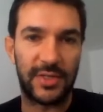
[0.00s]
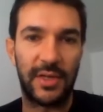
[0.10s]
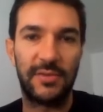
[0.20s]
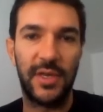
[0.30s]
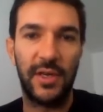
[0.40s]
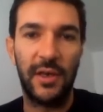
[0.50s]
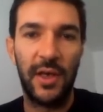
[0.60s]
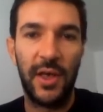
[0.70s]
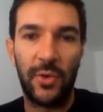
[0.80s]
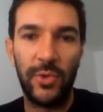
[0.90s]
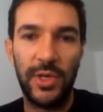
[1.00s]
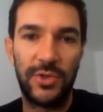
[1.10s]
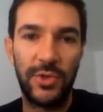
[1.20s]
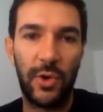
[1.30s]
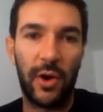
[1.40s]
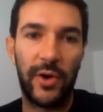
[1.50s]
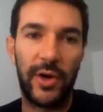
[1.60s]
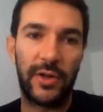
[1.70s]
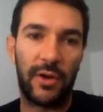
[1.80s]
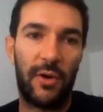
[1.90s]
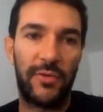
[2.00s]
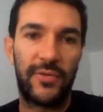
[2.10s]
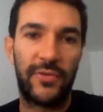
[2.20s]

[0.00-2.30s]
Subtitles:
sensing, which you heard of